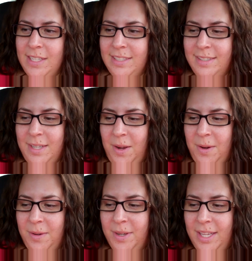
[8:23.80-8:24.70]

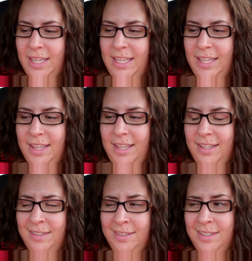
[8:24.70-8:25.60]
so
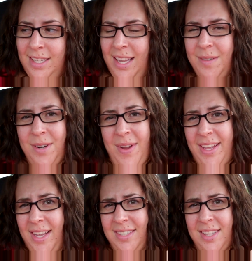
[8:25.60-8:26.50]
I don't know, I
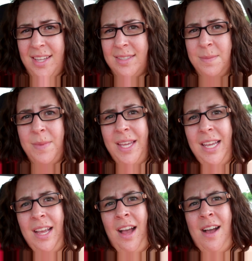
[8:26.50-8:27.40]
guess that's
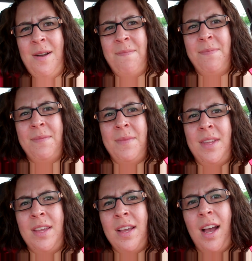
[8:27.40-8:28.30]
me.
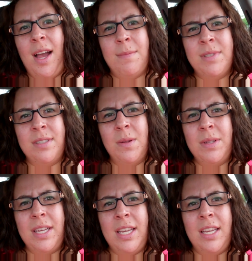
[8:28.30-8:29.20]
I'm
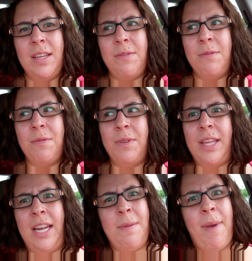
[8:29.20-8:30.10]
slowly
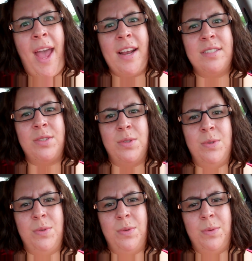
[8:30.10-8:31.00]
getting back
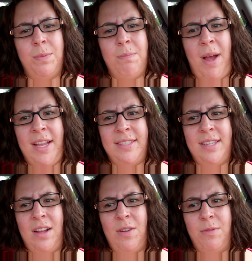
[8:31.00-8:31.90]
to
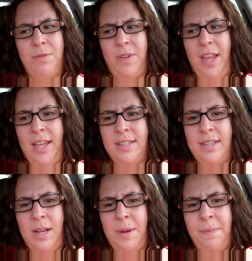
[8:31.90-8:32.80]
myself,
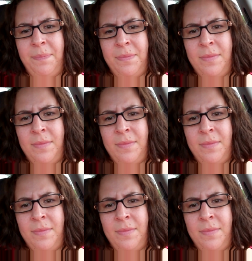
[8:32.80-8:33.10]
and